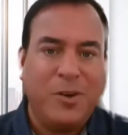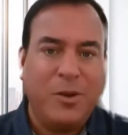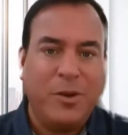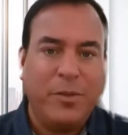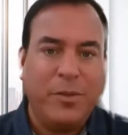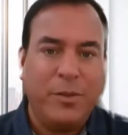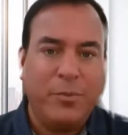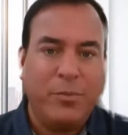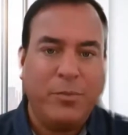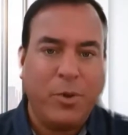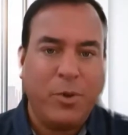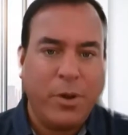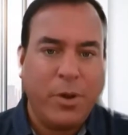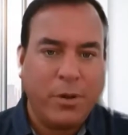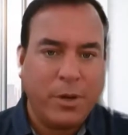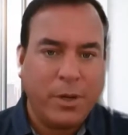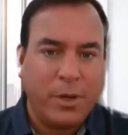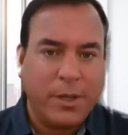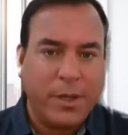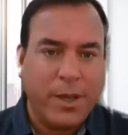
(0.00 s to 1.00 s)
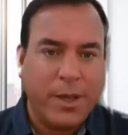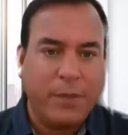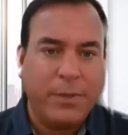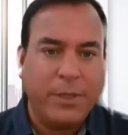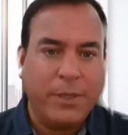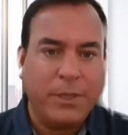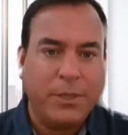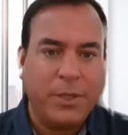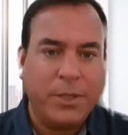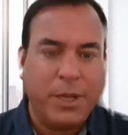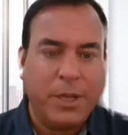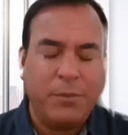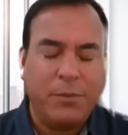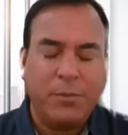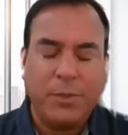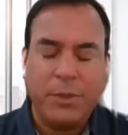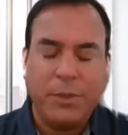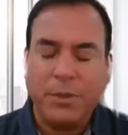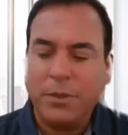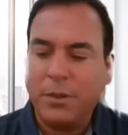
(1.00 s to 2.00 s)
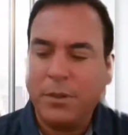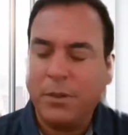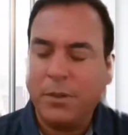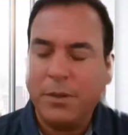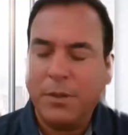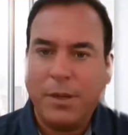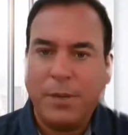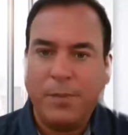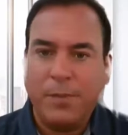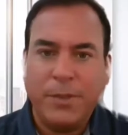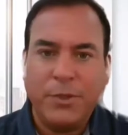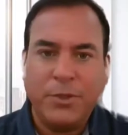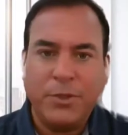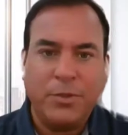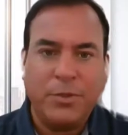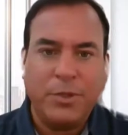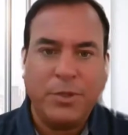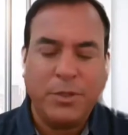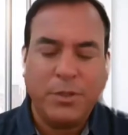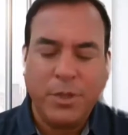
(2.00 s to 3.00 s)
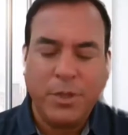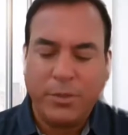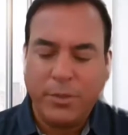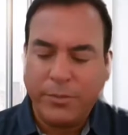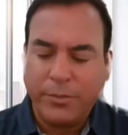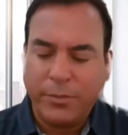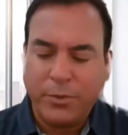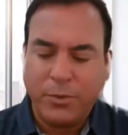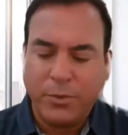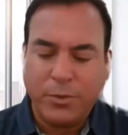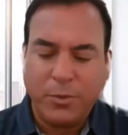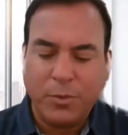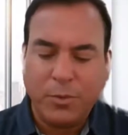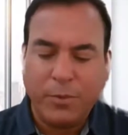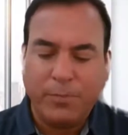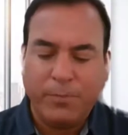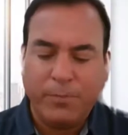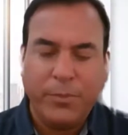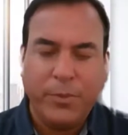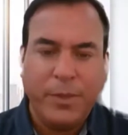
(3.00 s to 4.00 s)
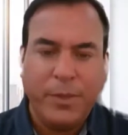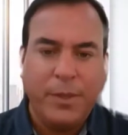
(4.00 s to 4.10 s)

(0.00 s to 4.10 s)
on the broader economy and jobs picture, as you just noted, for sure.